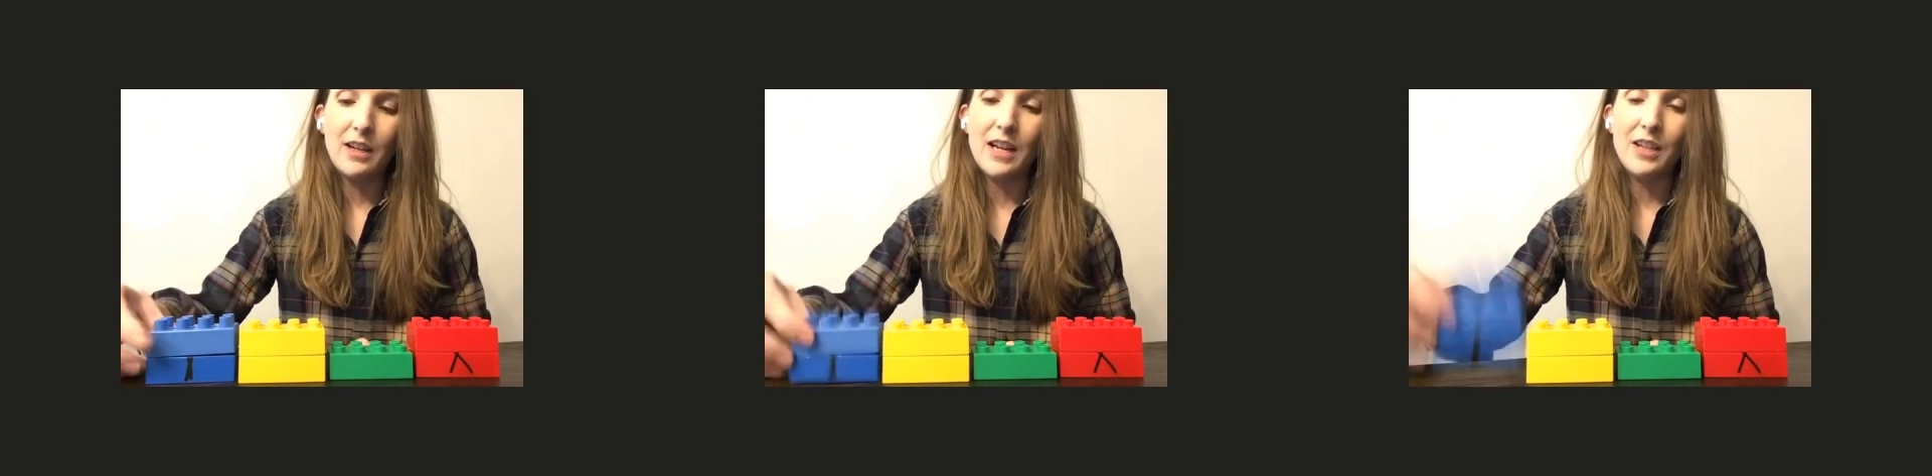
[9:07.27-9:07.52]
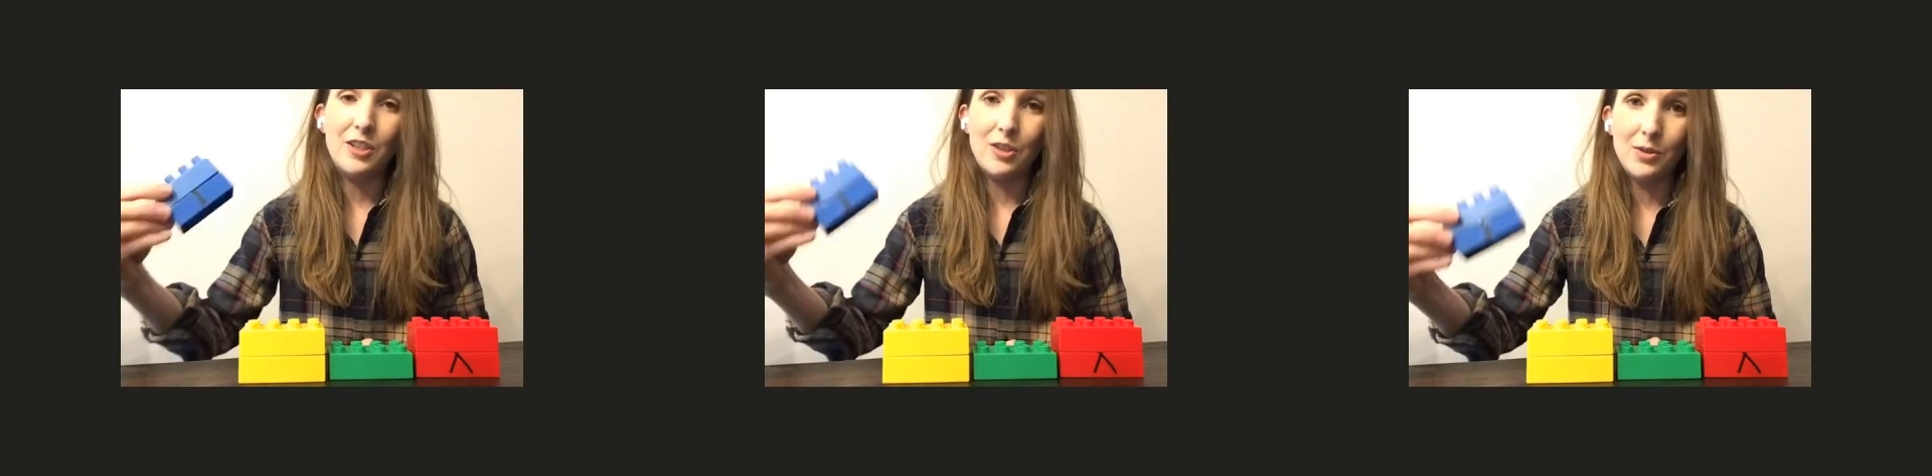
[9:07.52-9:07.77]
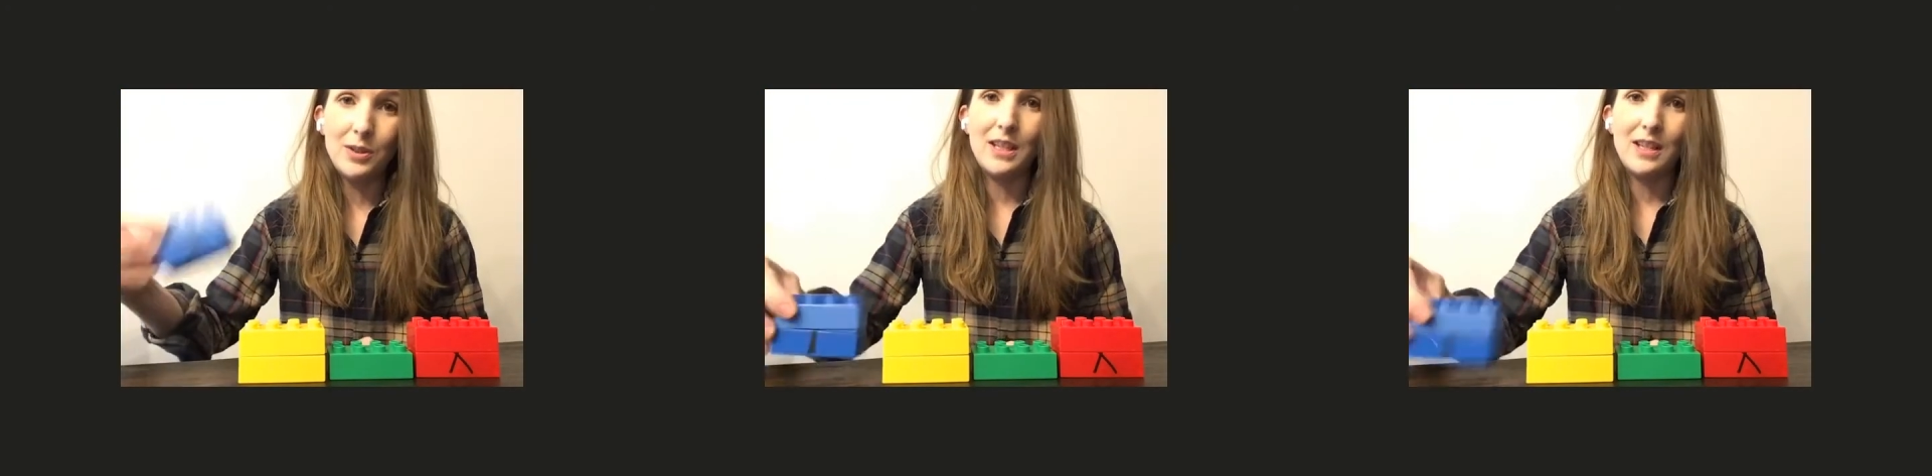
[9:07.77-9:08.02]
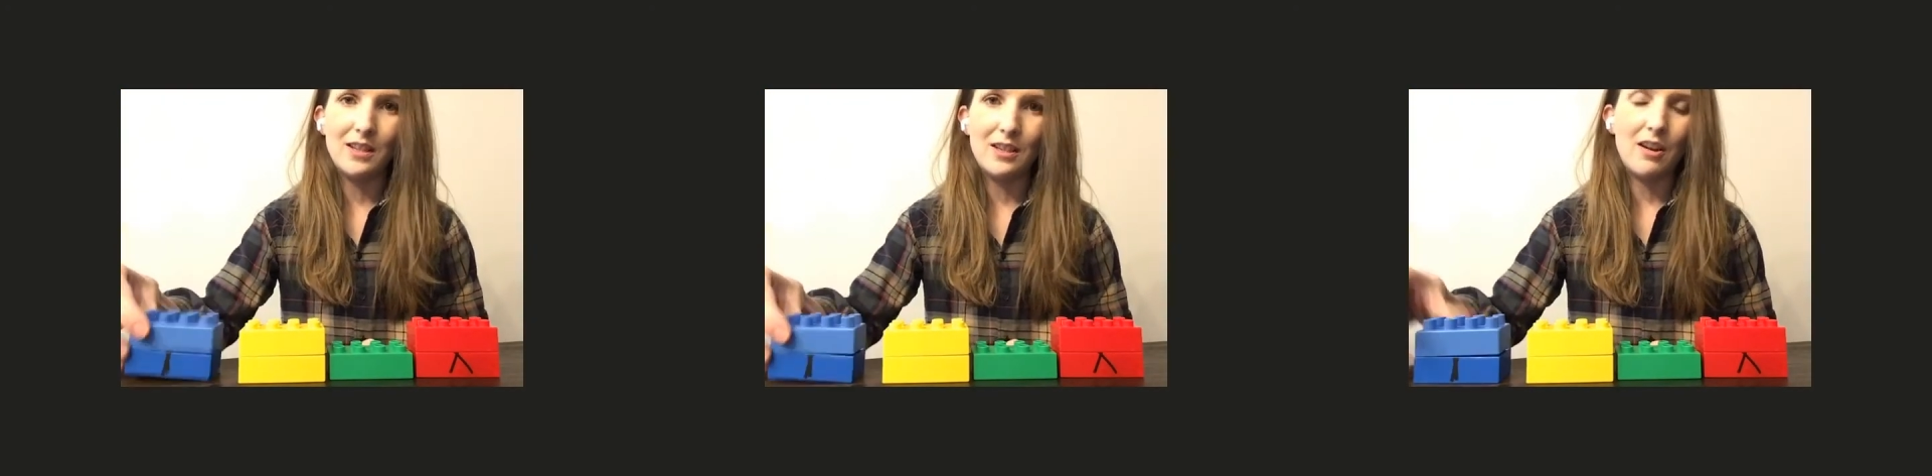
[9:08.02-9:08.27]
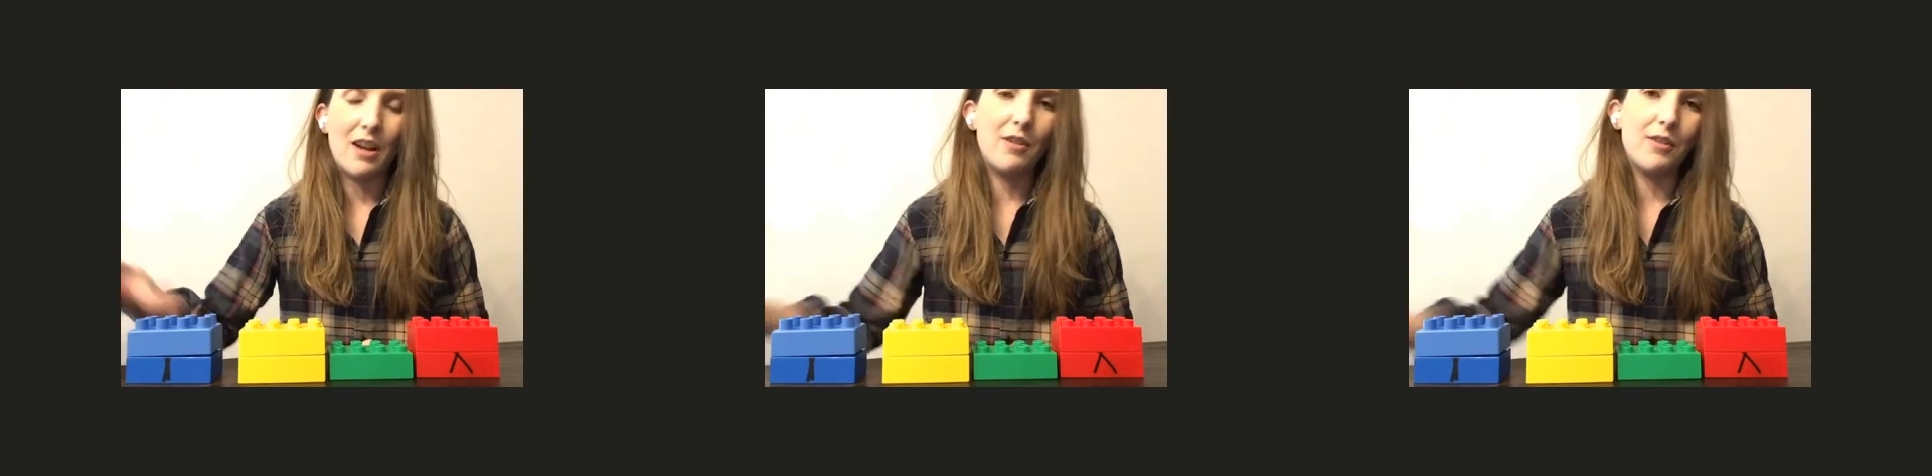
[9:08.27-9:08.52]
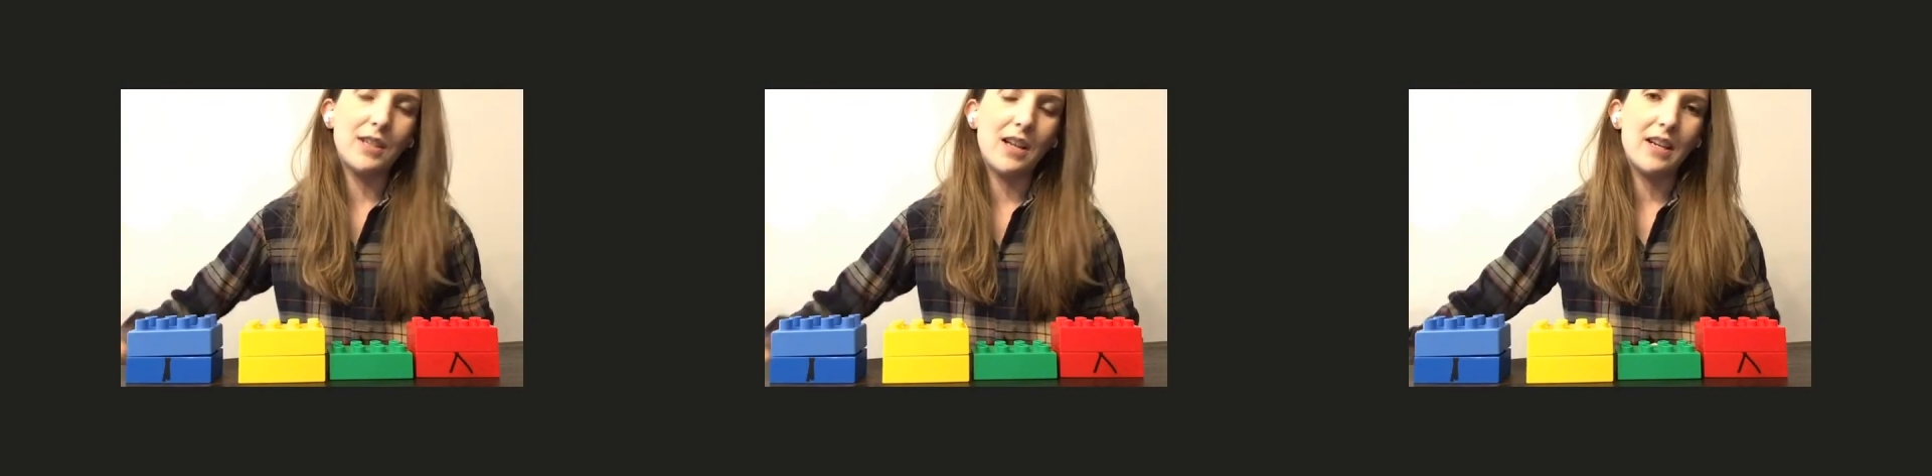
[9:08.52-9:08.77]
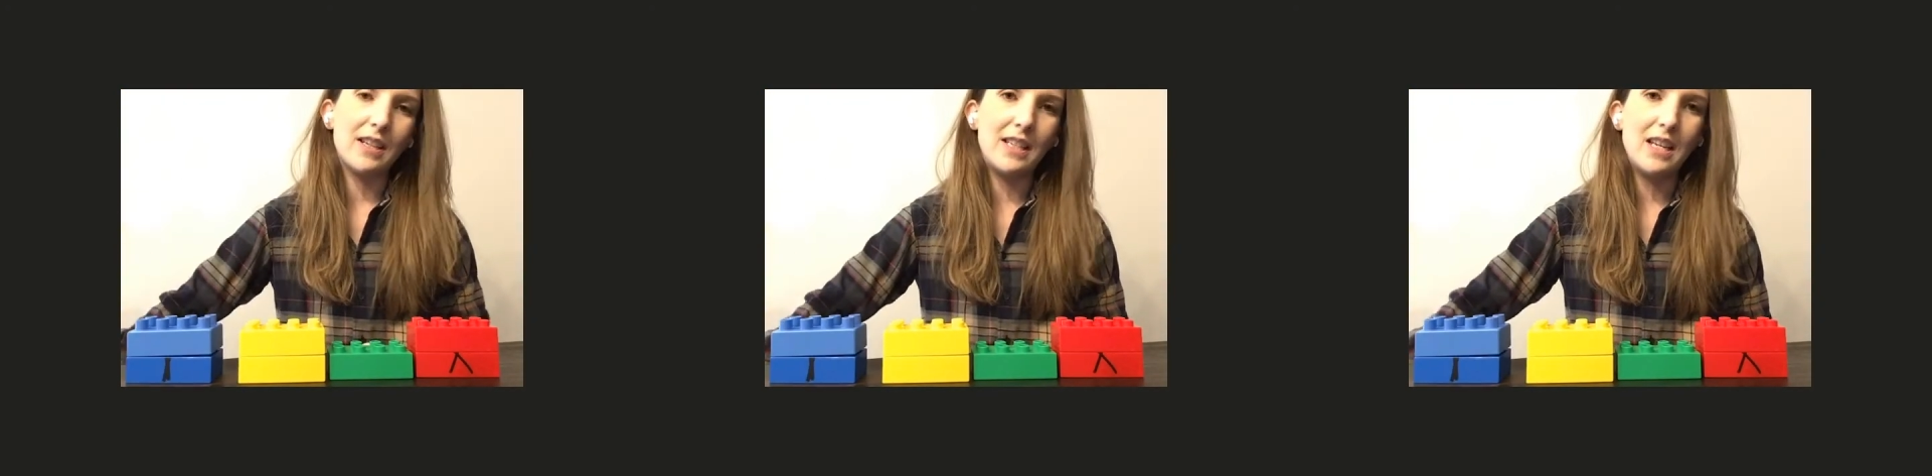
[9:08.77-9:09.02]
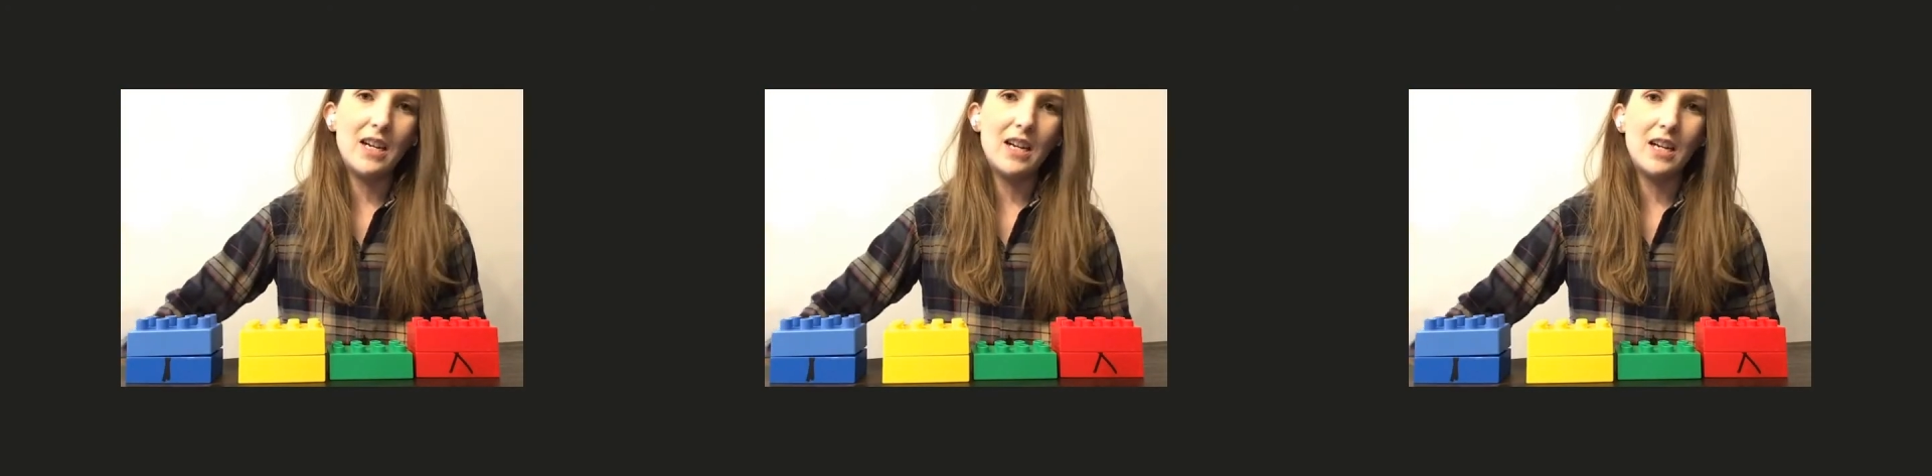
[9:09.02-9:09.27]
I do see that they're heterozygous
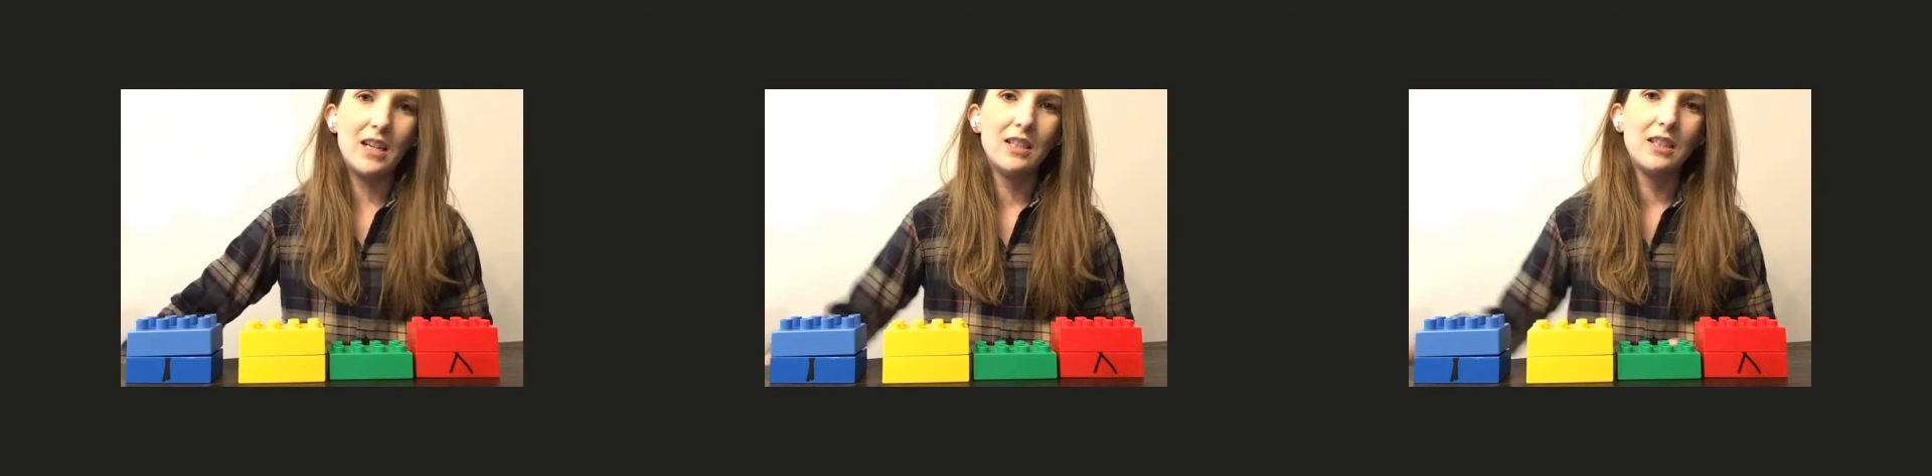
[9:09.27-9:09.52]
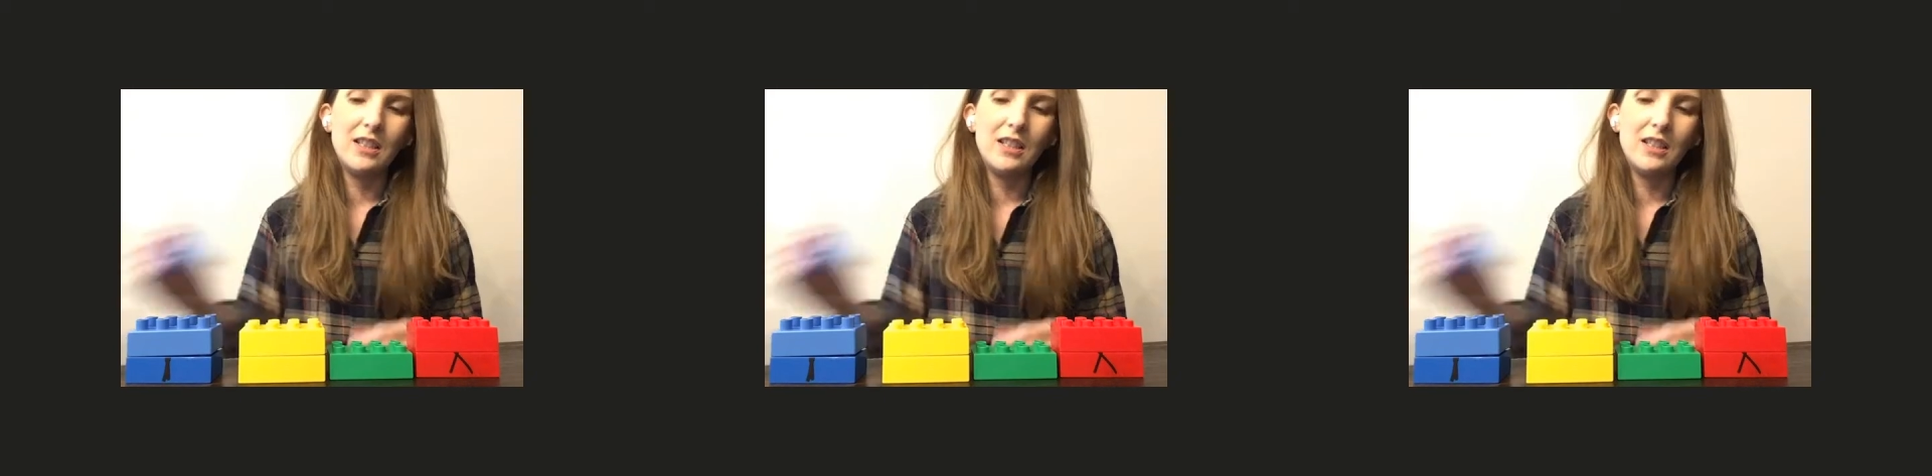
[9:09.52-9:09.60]
here.